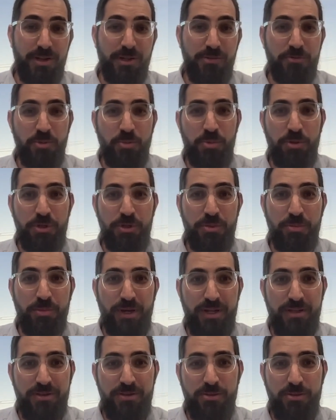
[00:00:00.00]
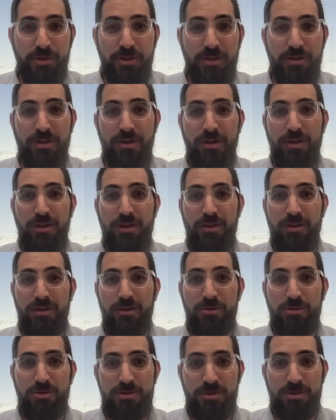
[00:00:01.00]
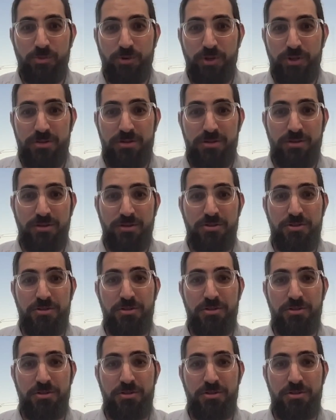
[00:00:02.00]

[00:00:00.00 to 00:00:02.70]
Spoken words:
If you put your mind to it, you do some research,